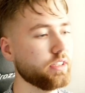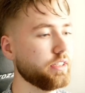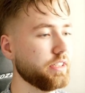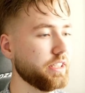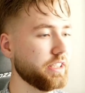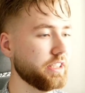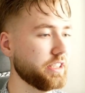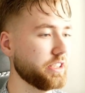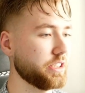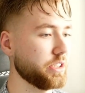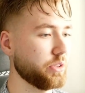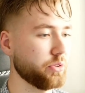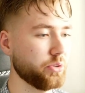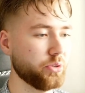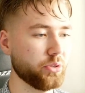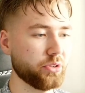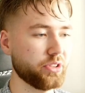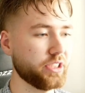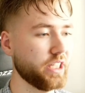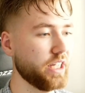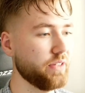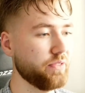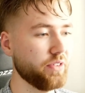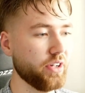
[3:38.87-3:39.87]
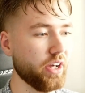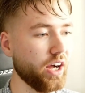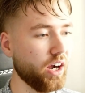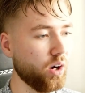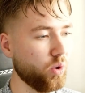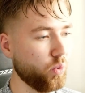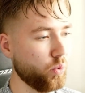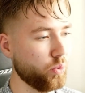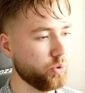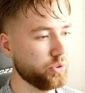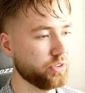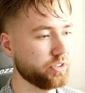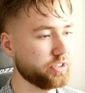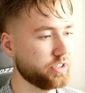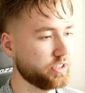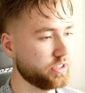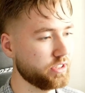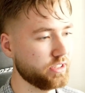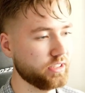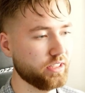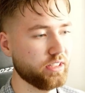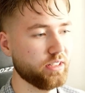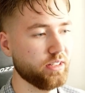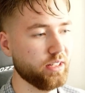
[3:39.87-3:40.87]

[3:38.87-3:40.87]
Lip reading: This is going to save you hours